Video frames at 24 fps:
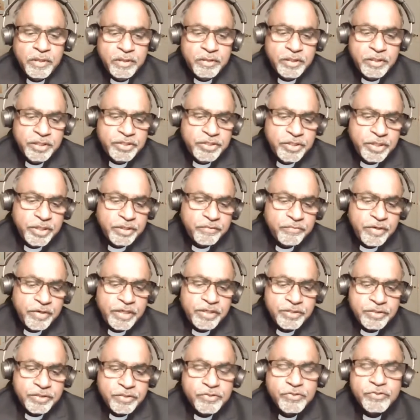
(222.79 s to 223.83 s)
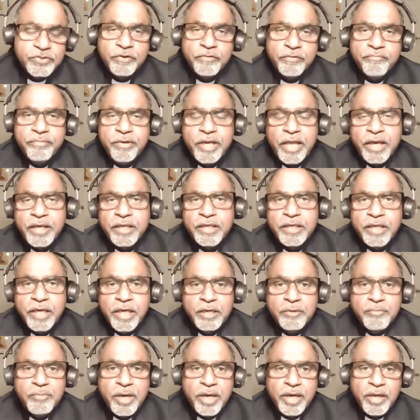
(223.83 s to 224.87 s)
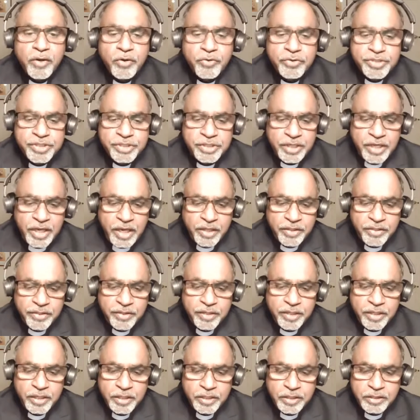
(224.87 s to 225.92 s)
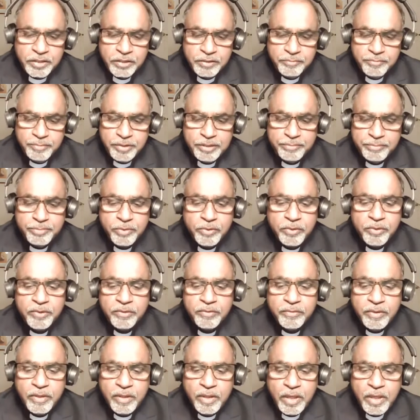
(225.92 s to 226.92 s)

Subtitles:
The generations of Black and minority ethnic people